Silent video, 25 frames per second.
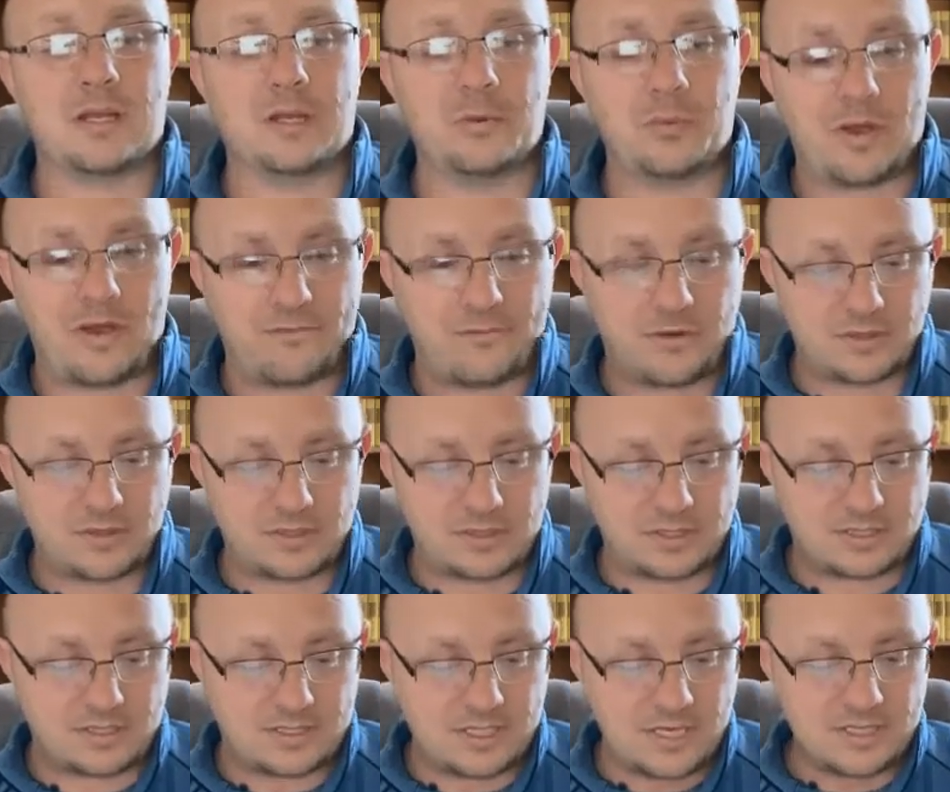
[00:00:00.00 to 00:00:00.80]
we have
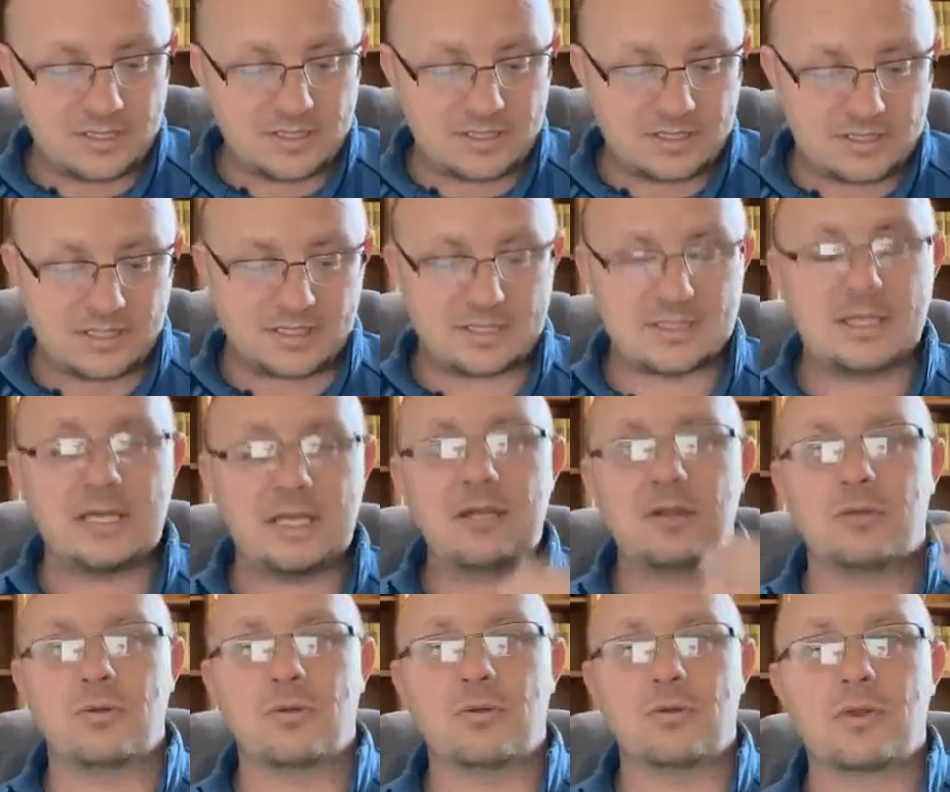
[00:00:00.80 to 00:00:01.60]
verses
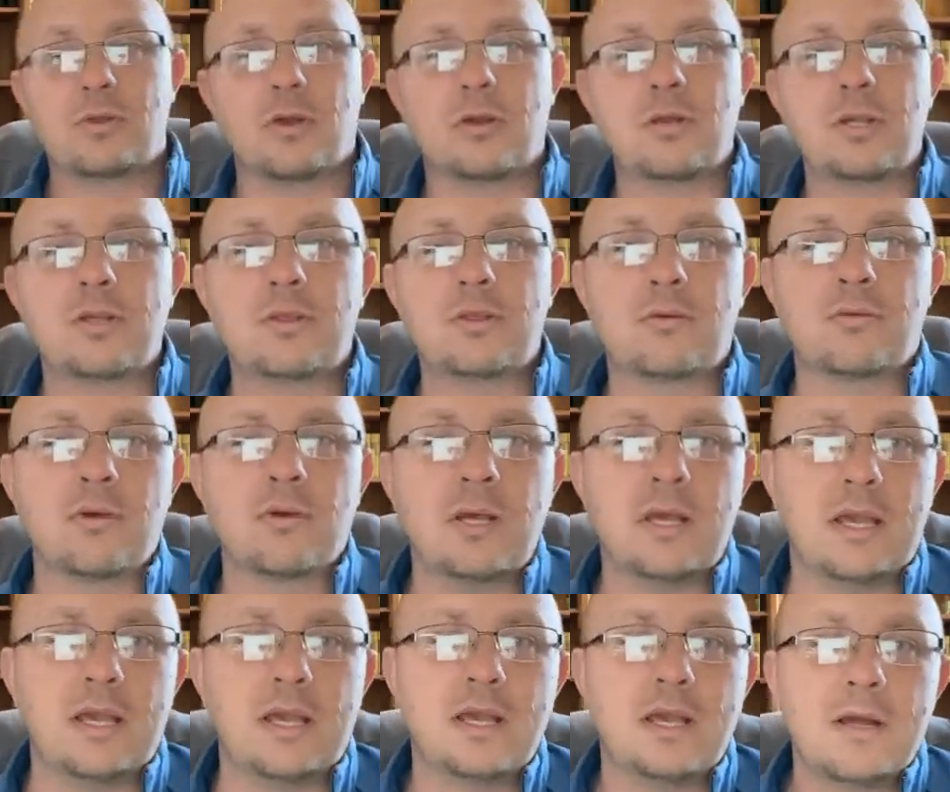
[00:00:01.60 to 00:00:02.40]
16 through
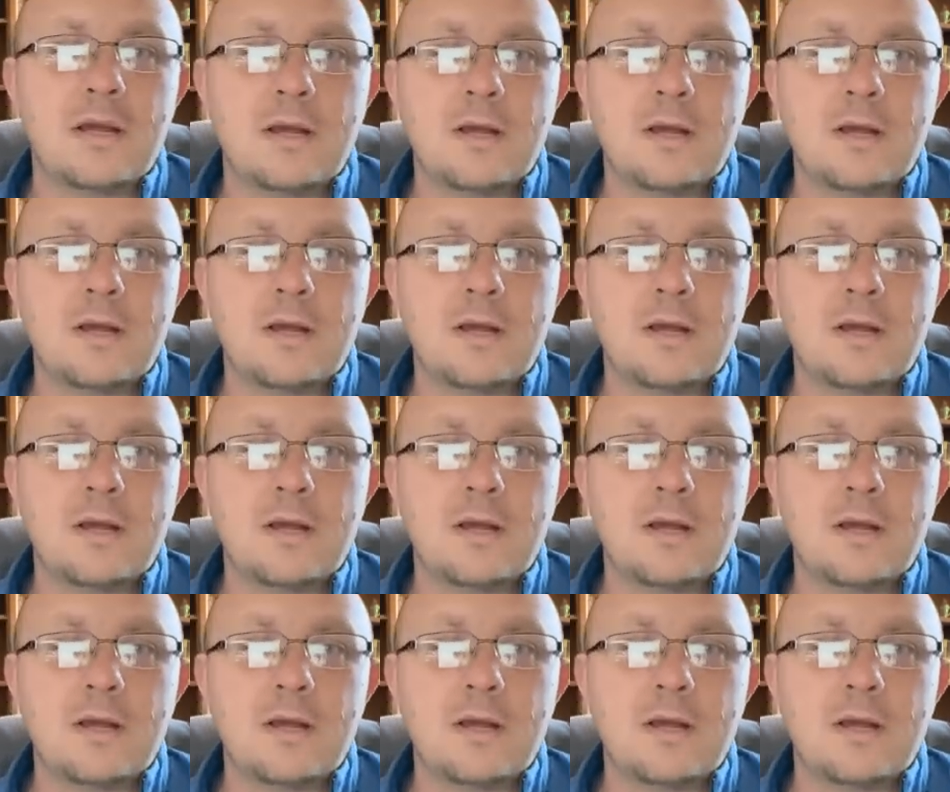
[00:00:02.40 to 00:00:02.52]
33.